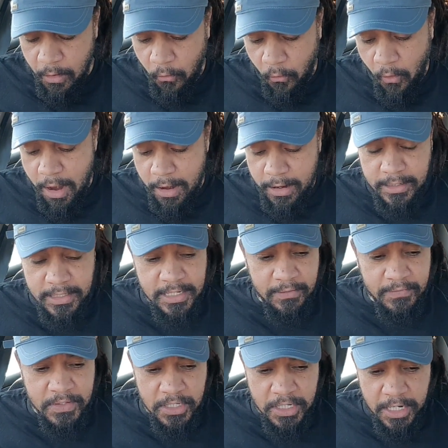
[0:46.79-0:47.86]
runners
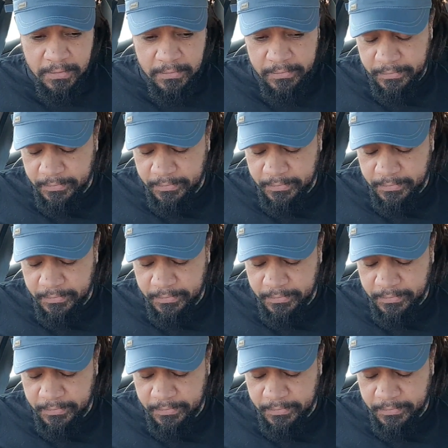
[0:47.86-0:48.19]
I've seen.